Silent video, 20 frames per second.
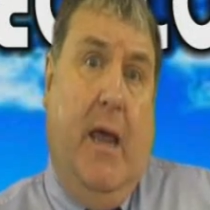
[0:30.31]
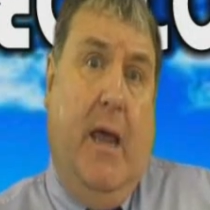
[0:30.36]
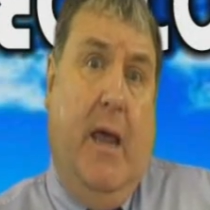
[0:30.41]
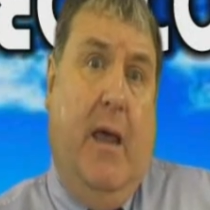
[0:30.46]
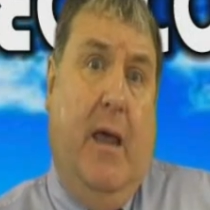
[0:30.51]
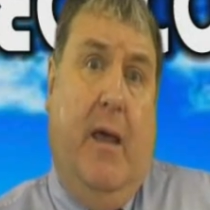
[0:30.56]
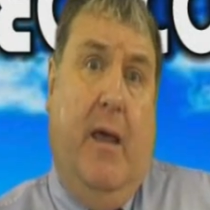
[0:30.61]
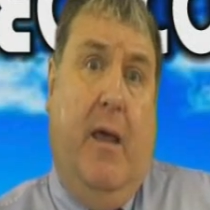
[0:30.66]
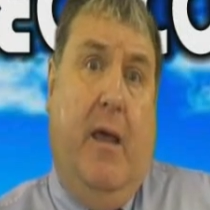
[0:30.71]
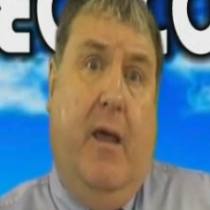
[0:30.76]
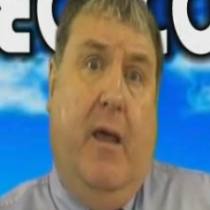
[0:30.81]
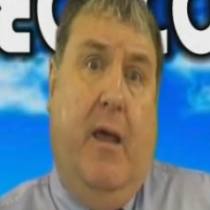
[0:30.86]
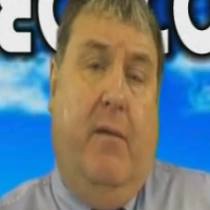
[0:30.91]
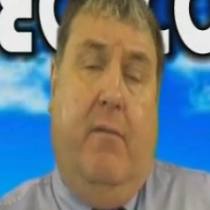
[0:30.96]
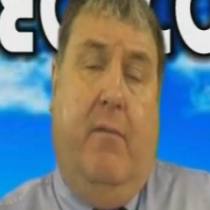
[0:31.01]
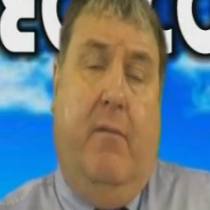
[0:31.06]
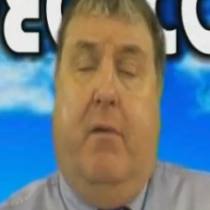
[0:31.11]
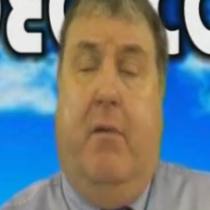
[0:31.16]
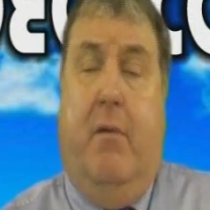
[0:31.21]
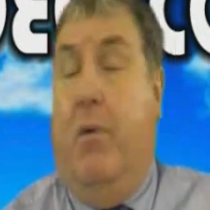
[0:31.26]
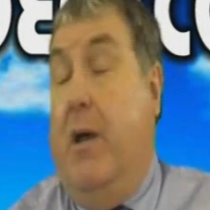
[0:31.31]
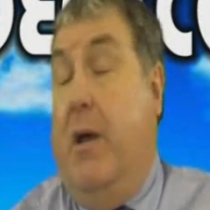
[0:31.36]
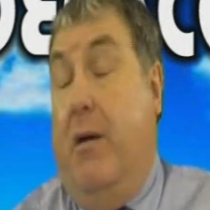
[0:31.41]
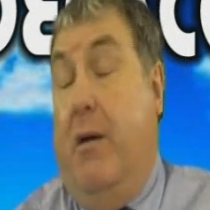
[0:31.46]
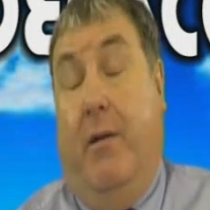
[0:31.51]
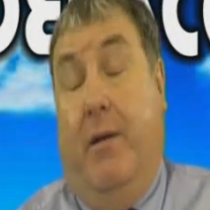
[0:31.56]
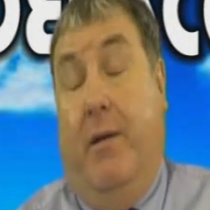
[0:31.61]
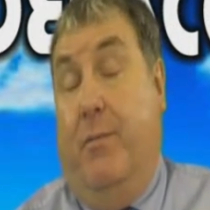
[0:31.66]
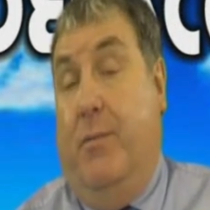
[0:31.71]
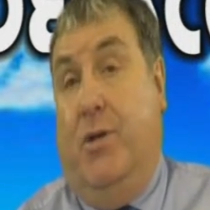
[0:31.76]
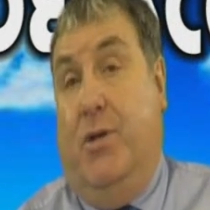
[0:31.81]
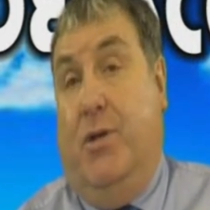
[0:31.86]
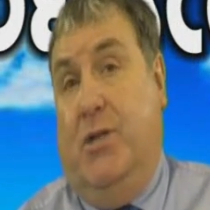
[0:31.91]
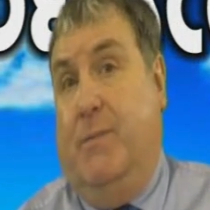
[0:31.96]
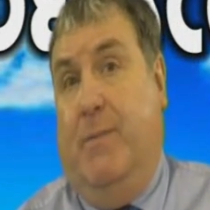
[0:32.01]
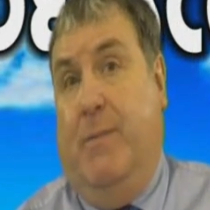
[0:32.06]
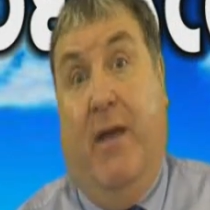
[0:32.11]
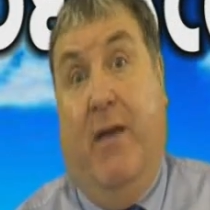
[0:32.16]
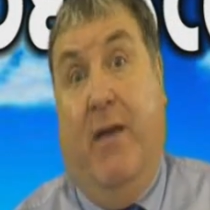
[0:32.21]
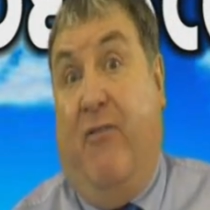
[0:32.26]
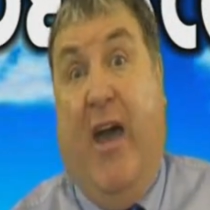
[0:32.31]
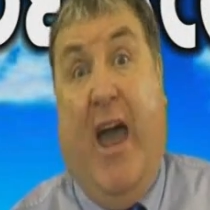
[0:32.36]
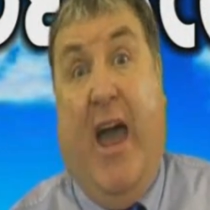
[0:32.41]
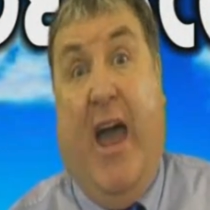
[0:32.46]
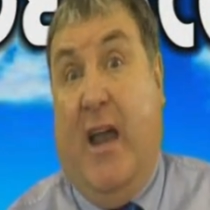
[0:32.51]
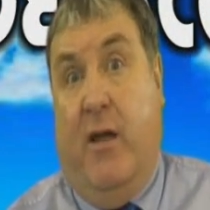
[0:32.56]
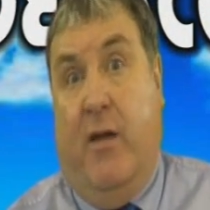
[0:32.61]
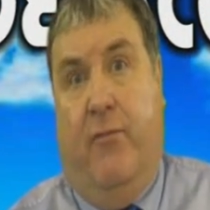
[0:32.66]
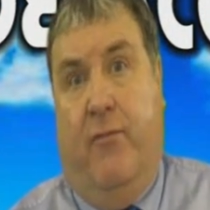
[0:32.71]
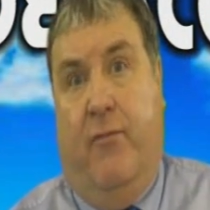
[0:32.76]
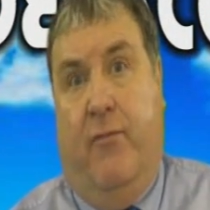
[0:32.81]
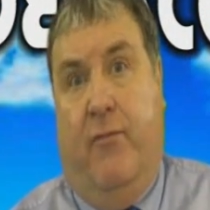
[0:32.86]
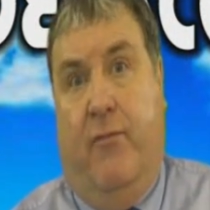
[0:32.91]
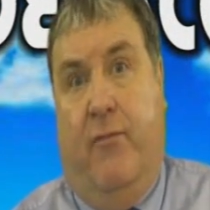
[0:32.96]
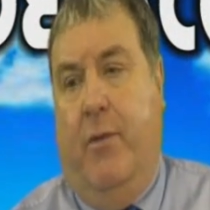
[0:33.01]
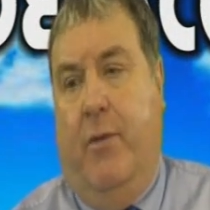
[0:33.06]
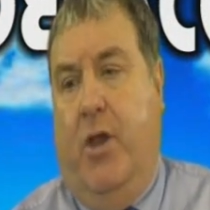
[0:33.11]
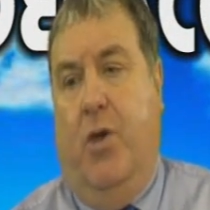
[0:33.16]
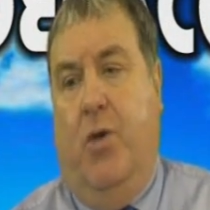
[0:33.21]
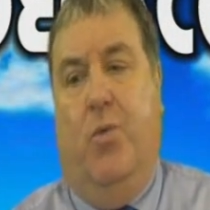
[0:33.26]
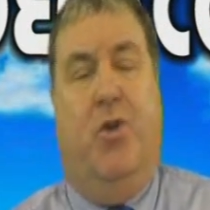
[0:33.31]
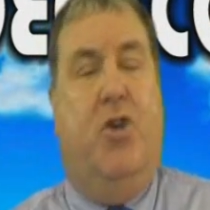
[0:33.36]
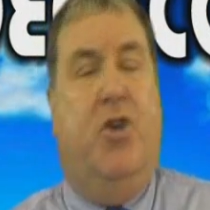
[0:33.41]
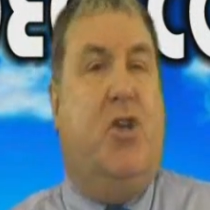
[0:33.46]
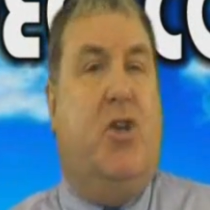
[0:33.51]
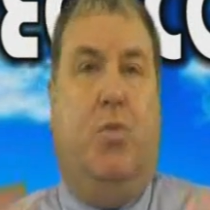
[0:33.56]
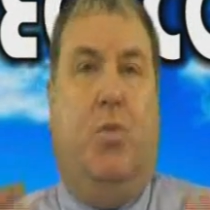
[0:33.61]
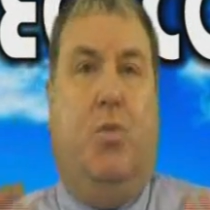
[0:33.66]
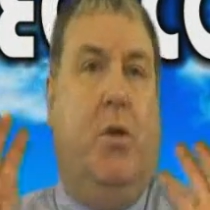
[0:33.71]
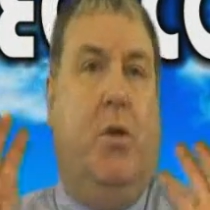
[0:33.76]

uh, well, just for you just